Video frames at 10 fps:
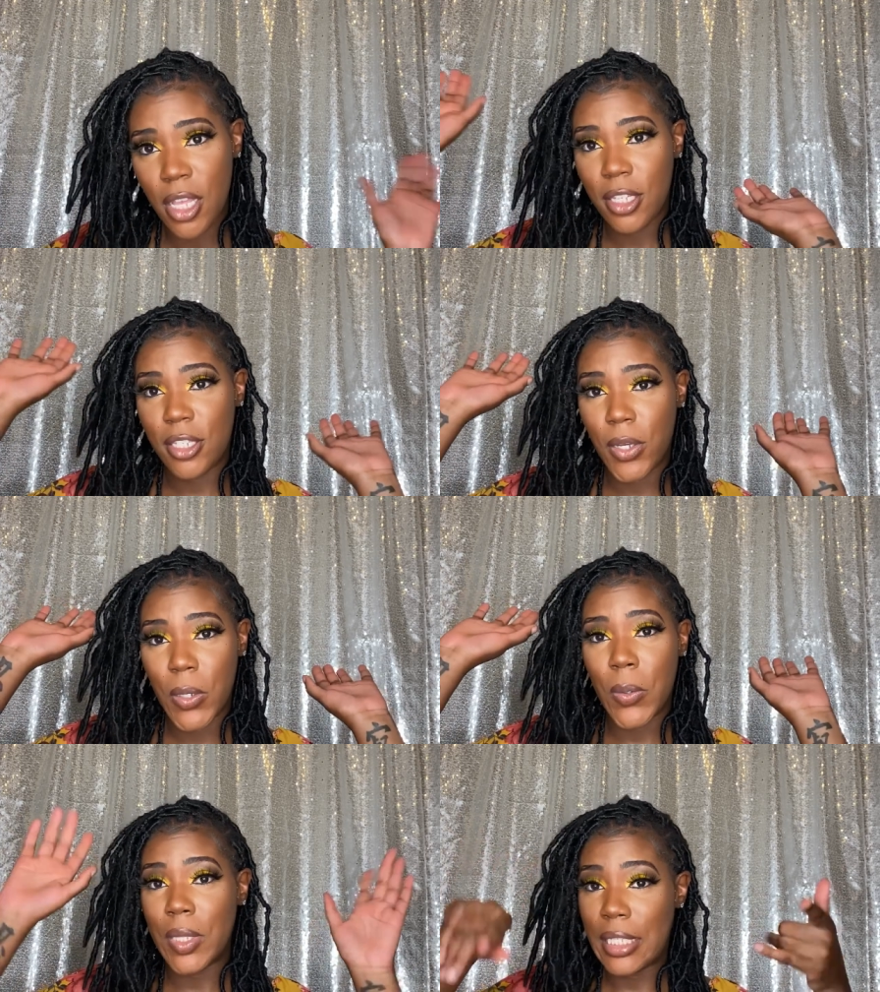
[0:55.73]

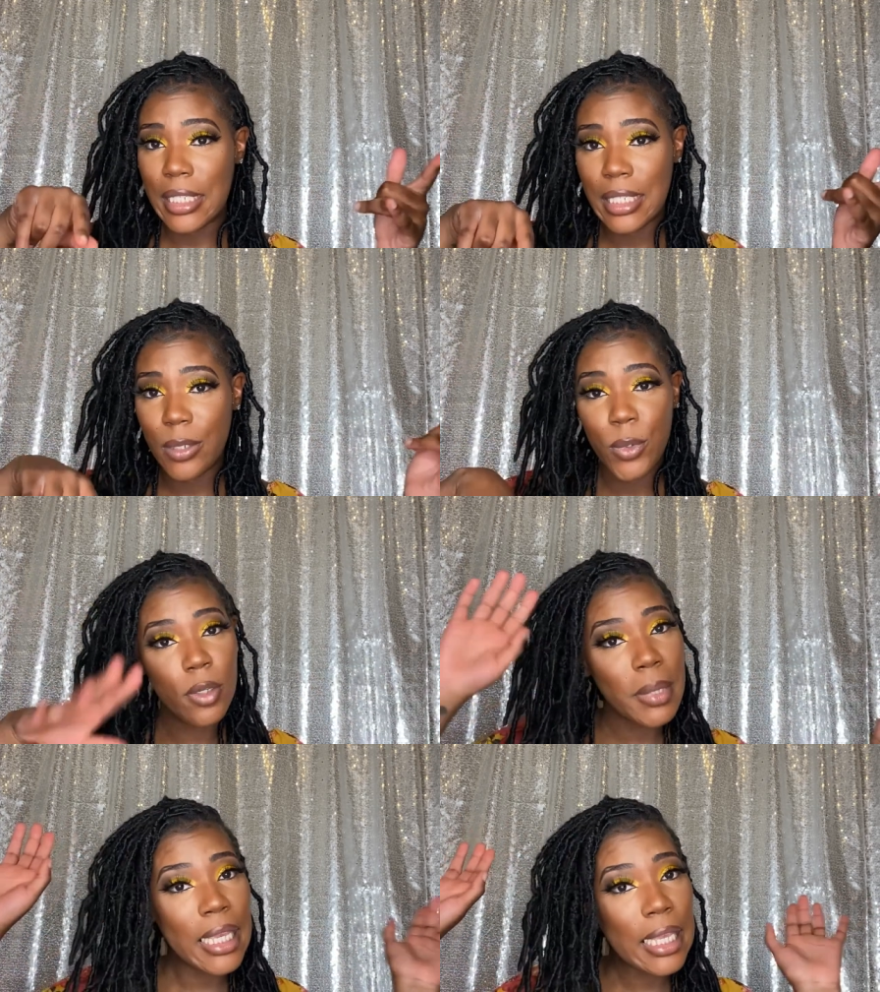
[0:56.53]
So this will
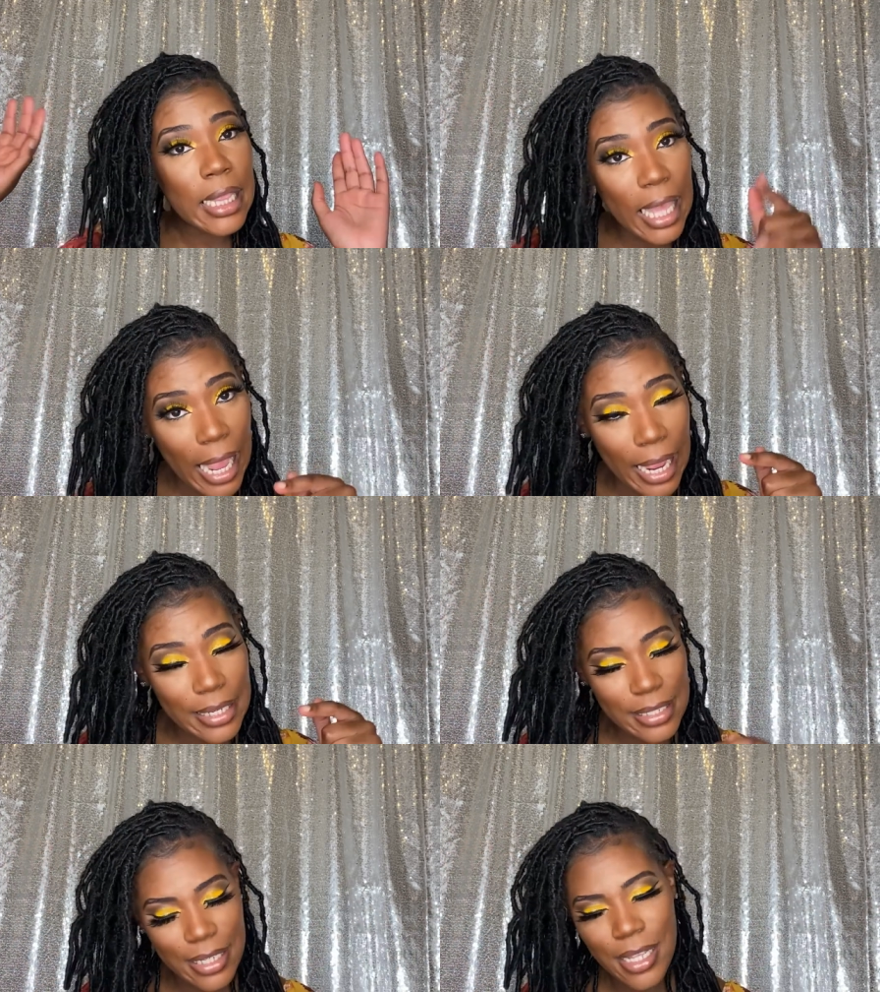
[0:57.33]
be
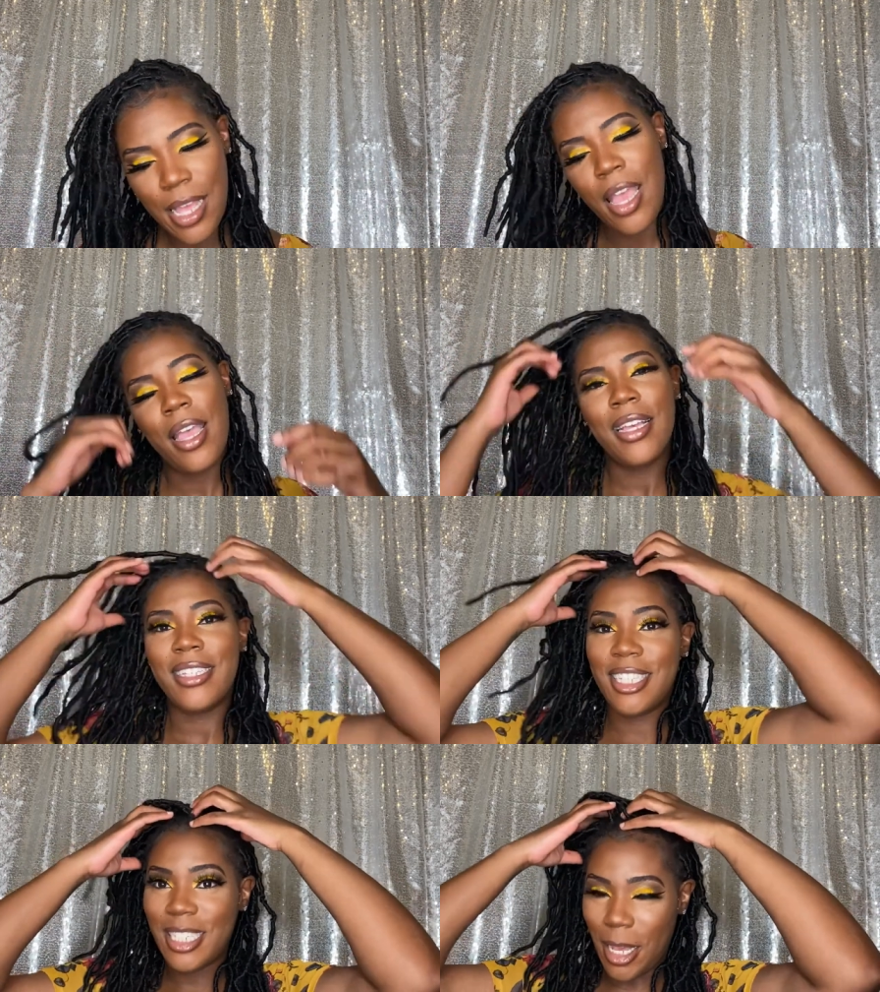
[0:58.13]
that.
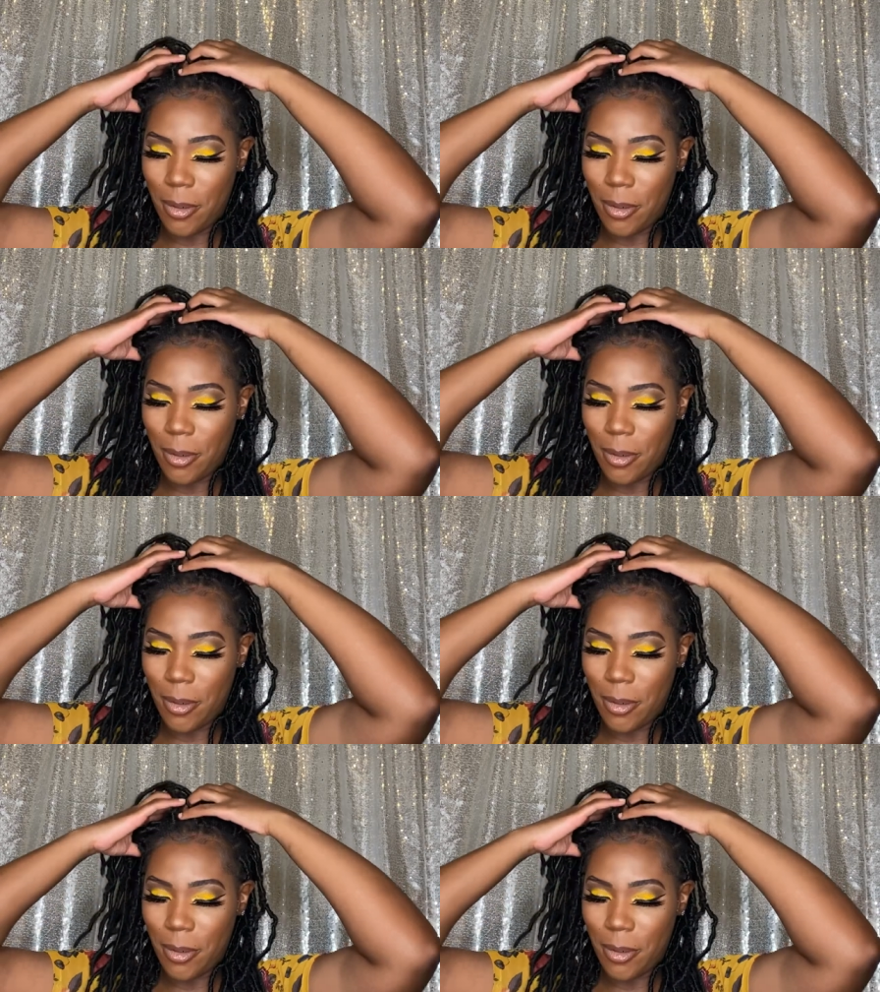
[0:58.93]
So,